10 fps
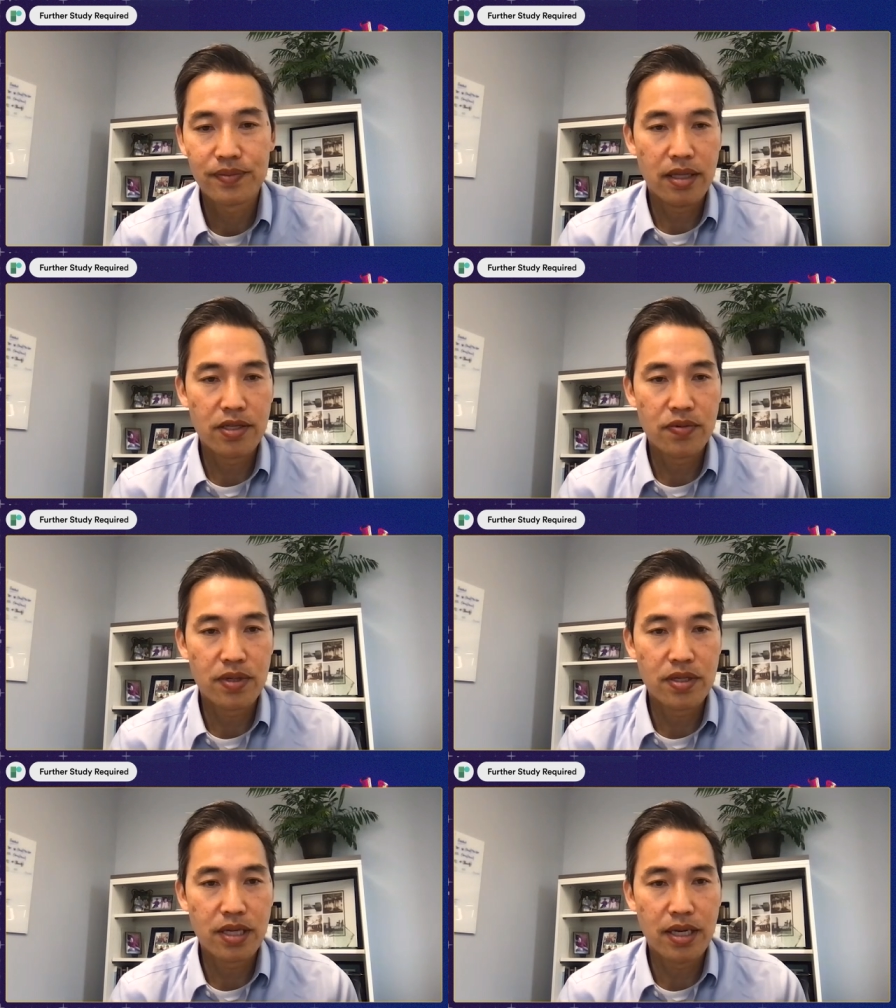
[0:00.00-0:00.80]
This
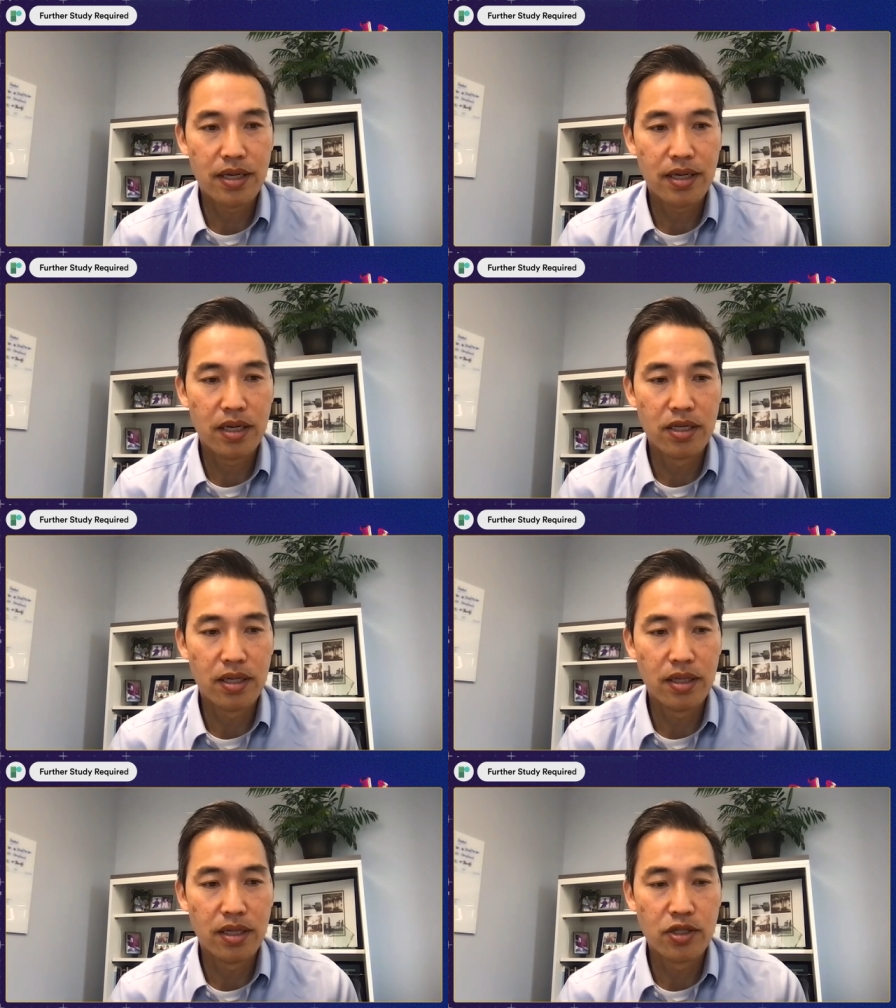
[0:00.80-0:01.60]
was uh,
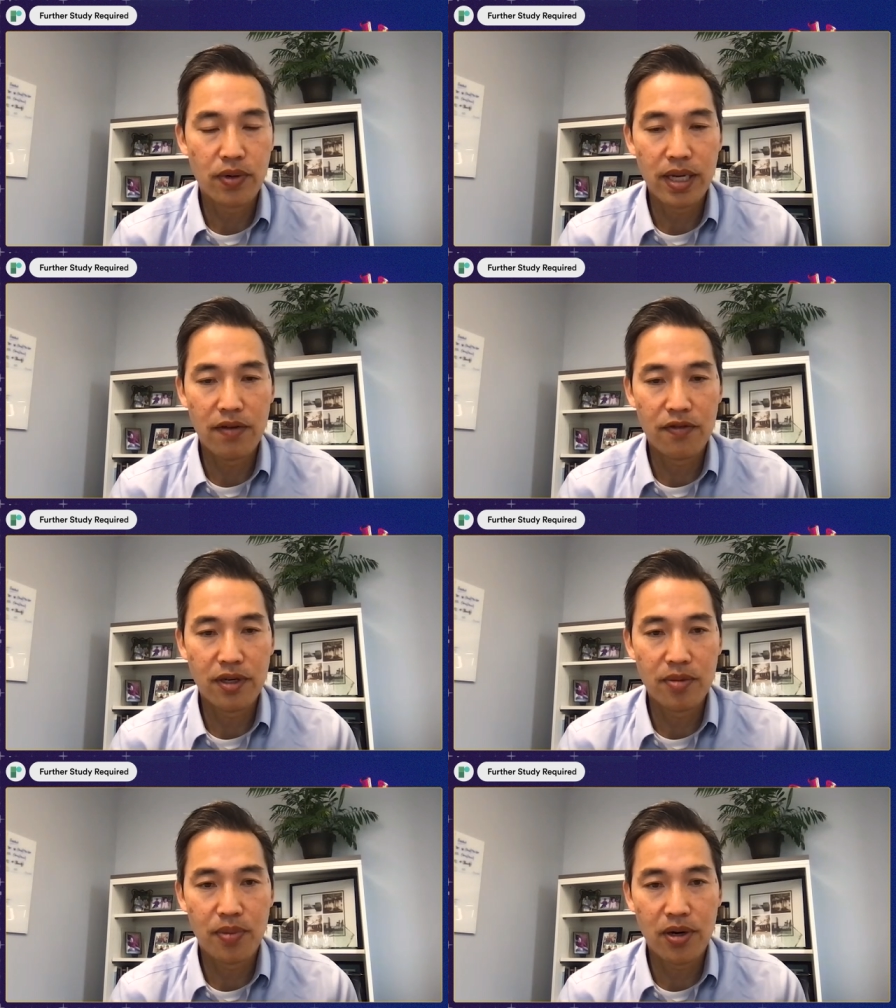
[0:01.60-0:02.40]
a, a joint
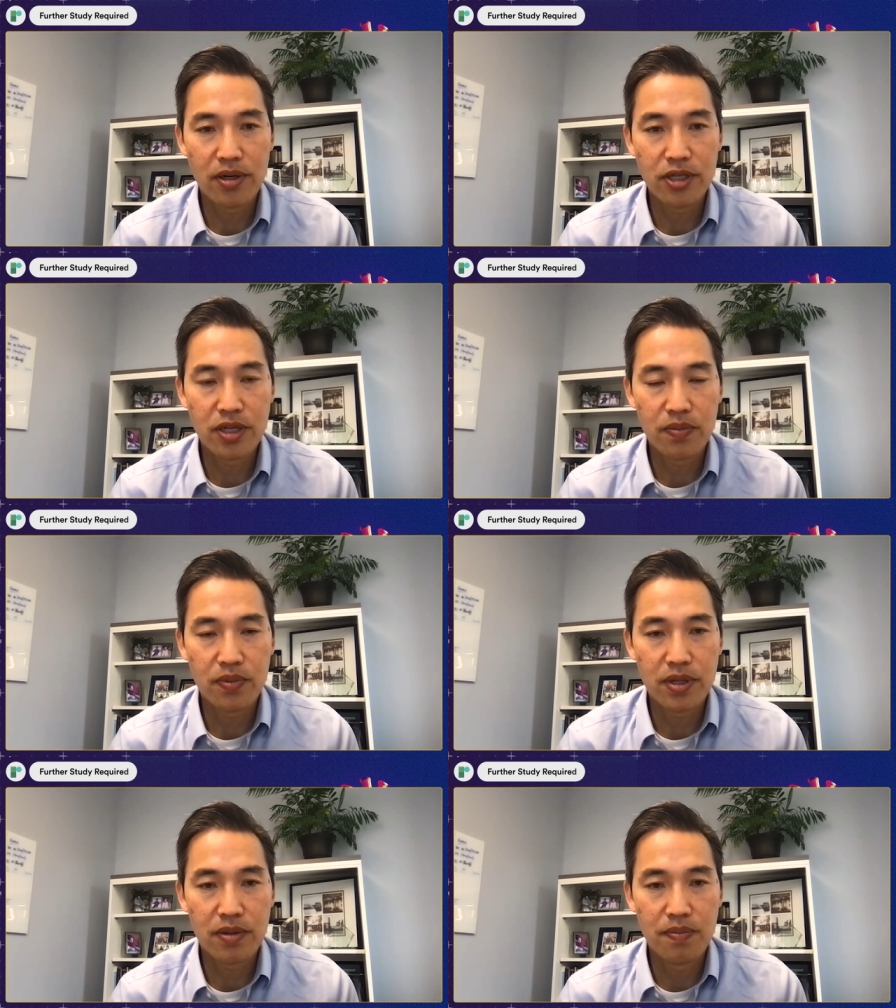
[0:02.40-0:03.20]
effort in partnership
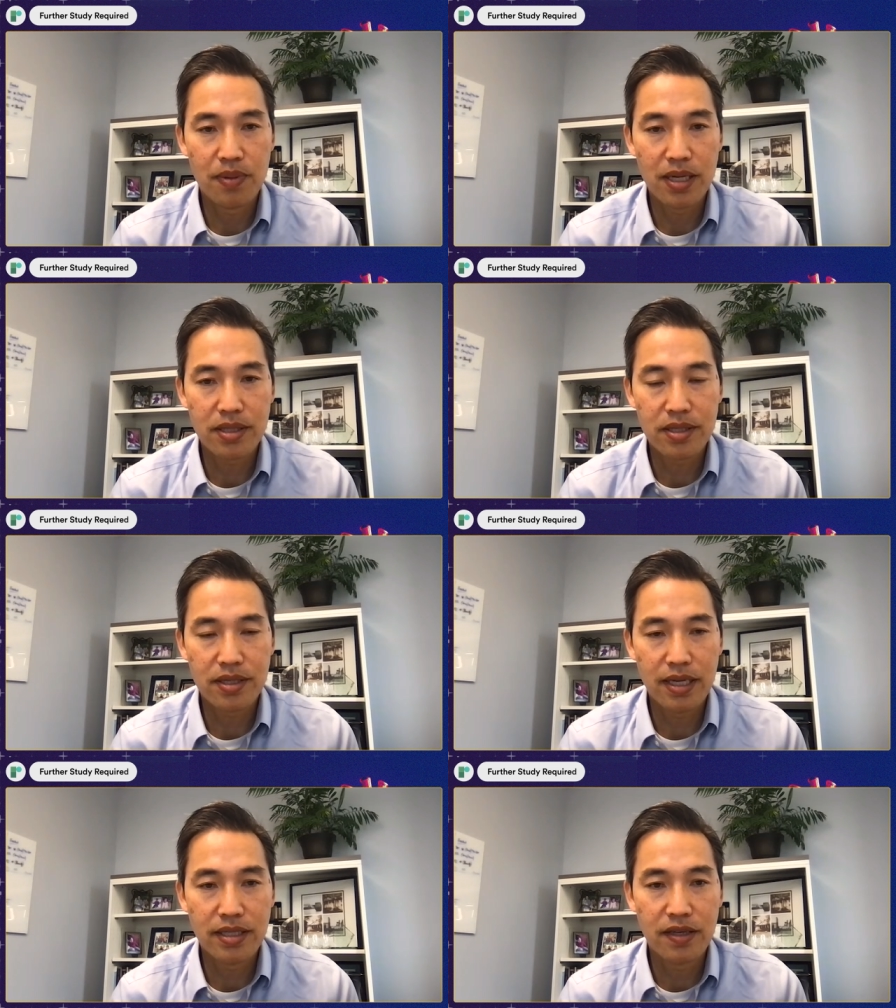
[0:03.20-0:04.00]
with Boston
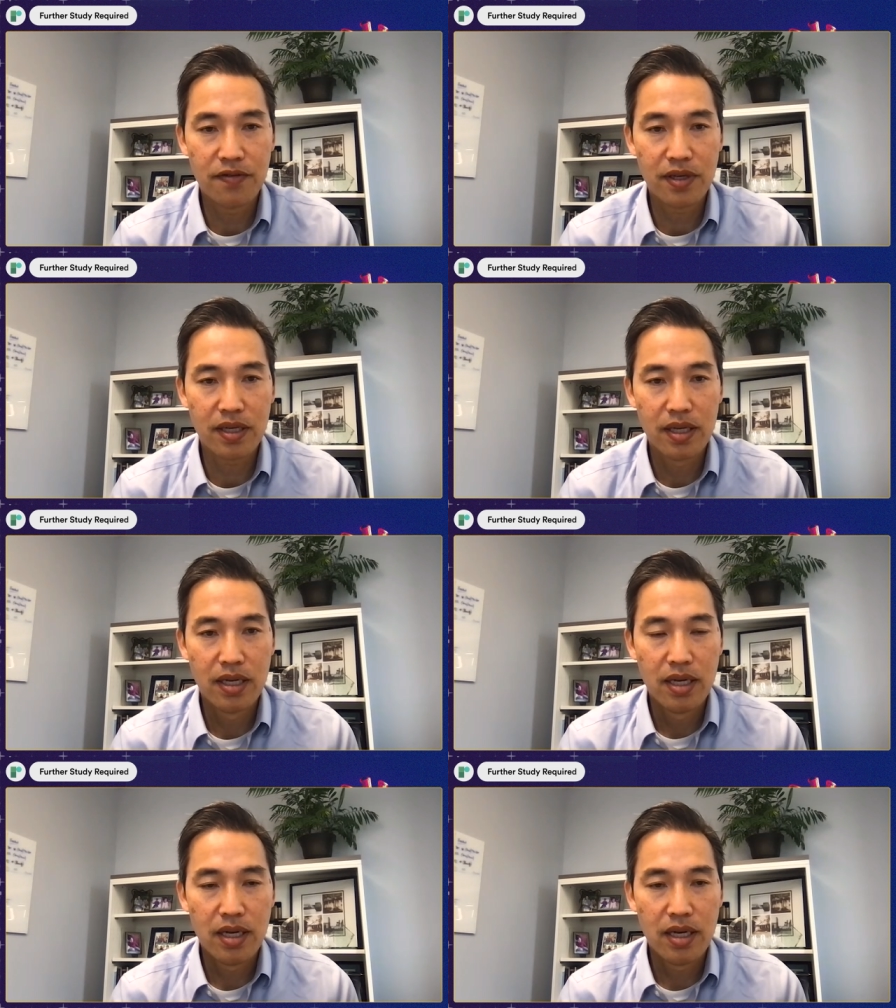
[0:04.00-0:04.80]
Scientific,
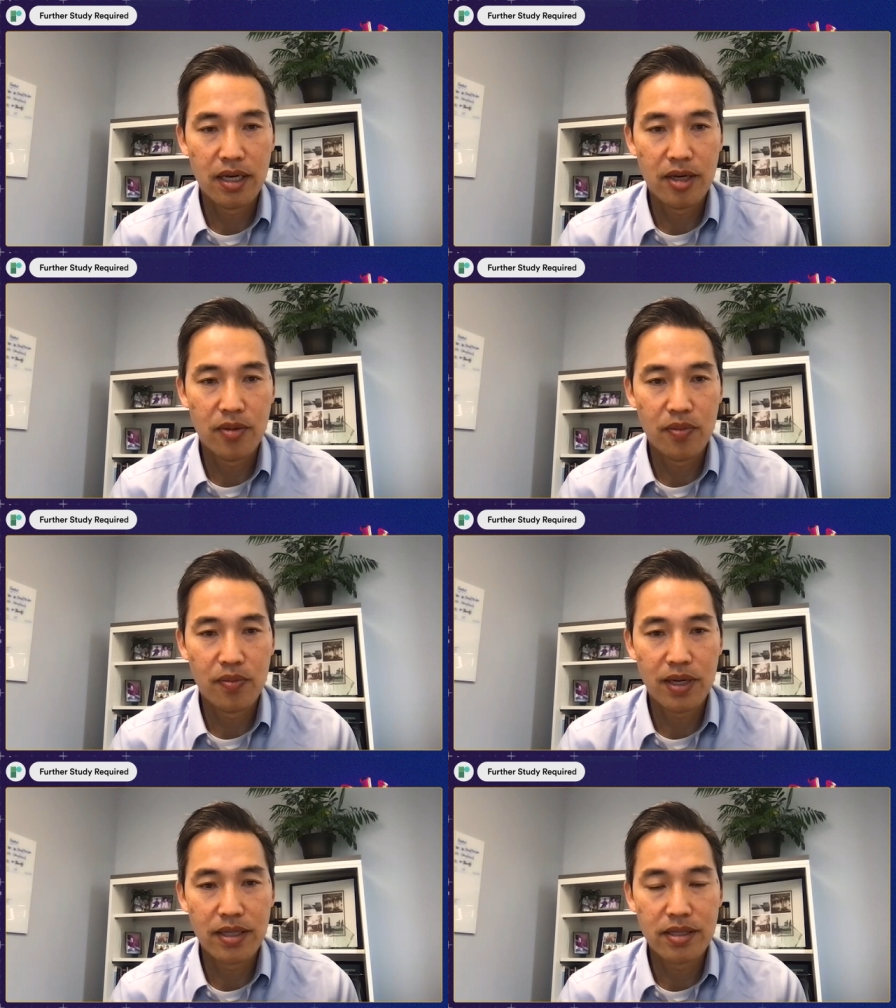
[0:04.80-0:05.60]
uh,
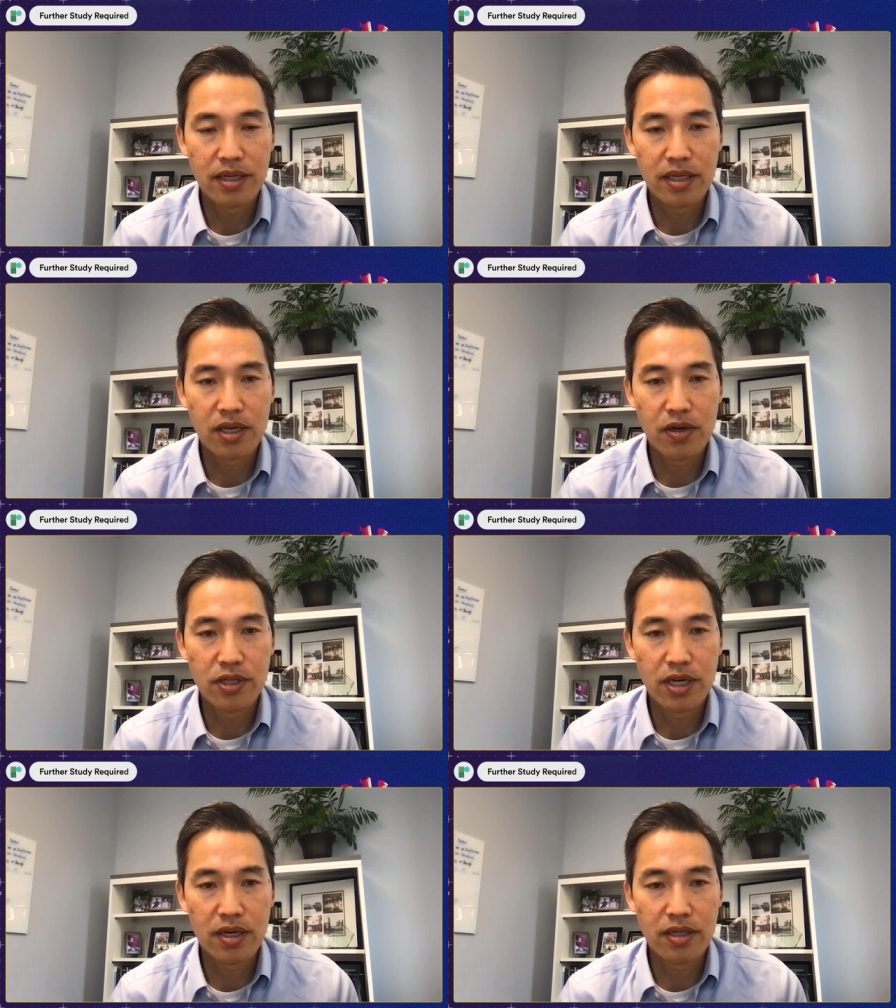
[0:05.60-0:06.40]
my study
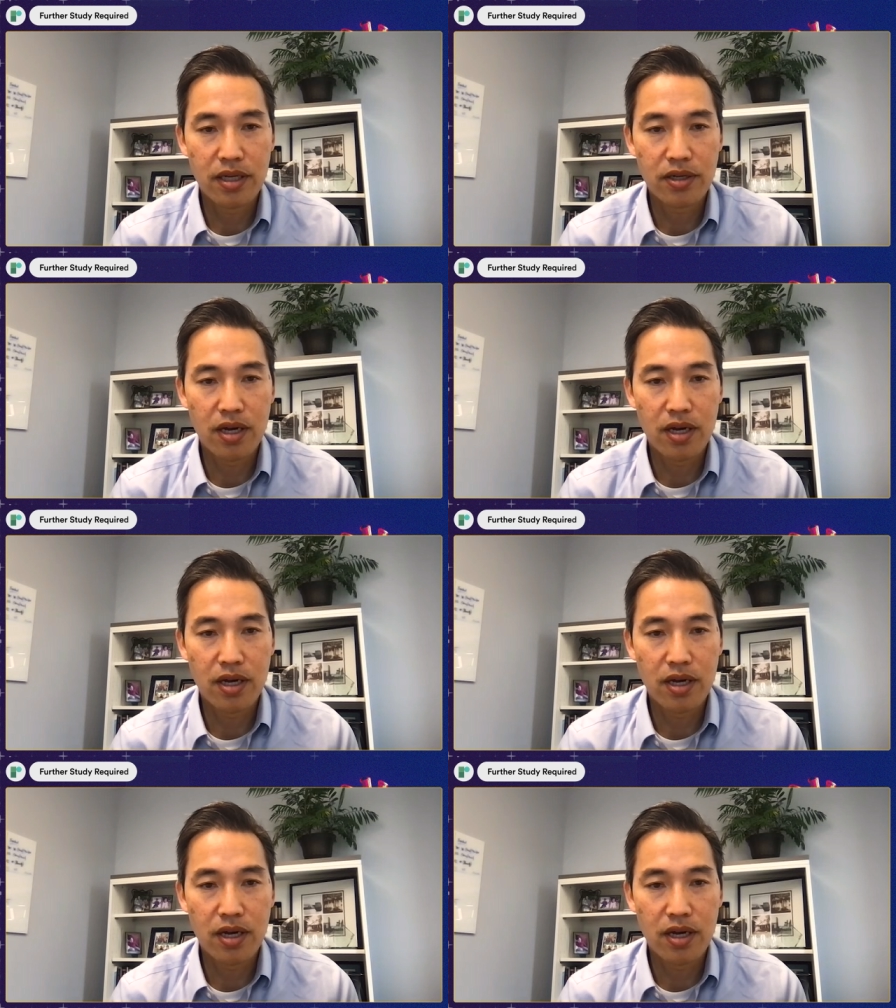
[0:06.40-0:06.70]
co-chair, Dr.